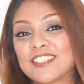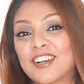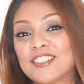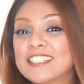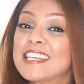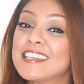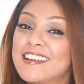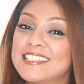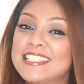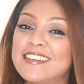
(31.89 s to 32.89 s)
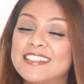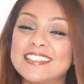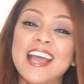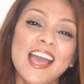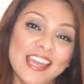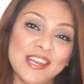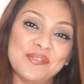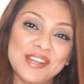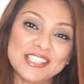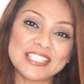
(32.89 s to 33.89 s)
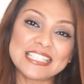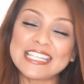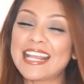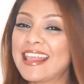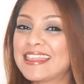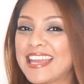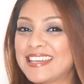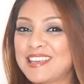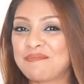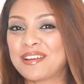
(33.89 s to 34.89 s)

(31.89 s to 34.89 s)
her skincare secrets. And if you're interested, then keep